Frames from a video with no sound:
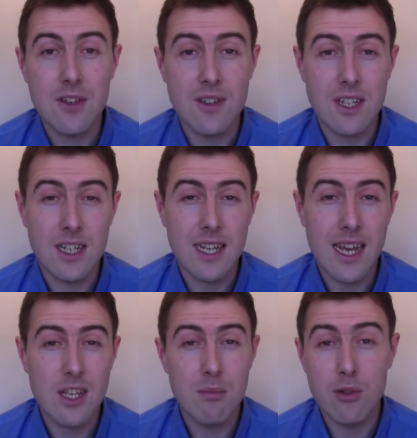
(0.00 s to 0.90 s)
for
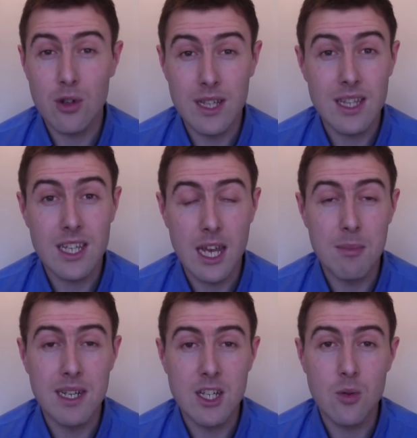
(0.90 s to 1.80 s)
success are broadly the same
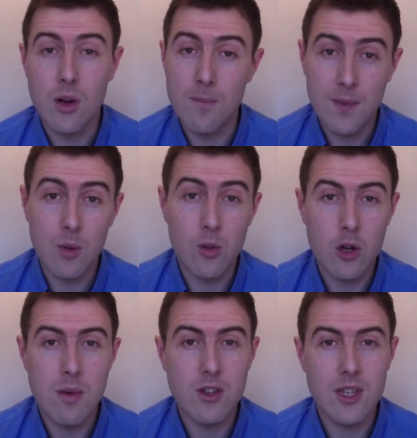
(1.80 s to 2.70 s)
in each one, and we'll
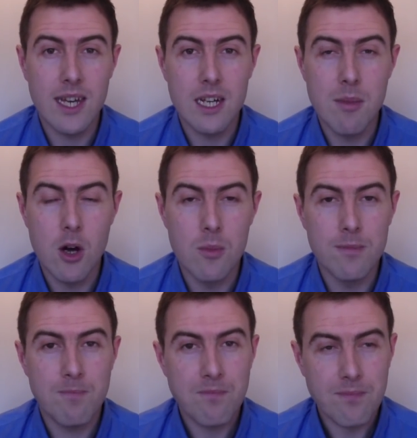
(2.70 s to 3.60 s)
come on to that in a moment.